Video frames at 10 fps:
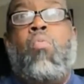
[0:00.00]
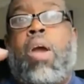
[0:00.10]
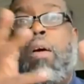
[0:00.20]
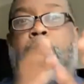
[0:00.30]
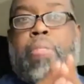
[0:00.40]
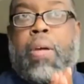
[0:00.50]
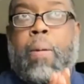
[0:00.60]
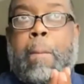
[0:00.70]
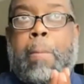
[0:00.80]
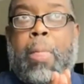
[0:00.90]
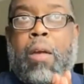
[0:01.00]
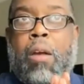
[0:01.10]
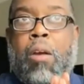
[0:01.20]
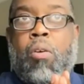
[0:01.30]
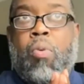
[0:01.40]
wealth
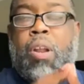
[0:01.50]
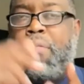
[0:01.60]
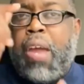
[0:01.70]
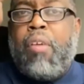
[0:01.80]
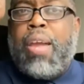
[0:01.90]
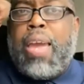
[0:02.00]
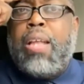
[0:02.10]
with a very